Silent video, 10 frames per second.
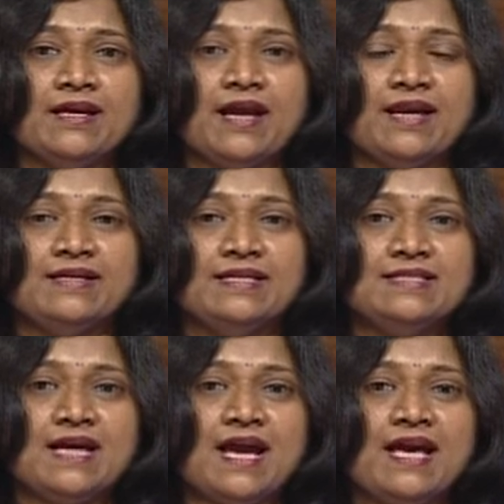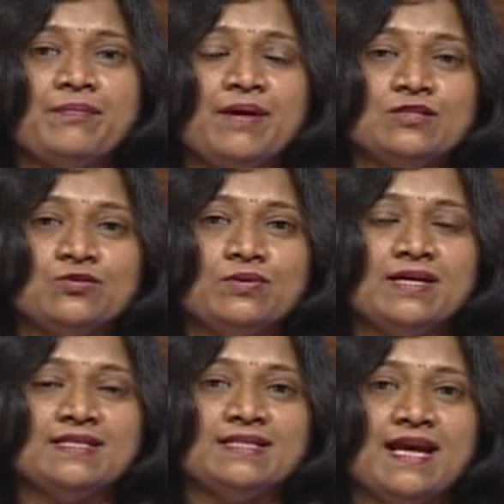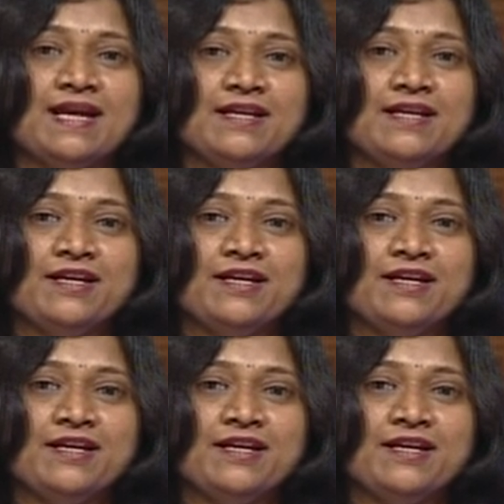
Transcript: and desire by students that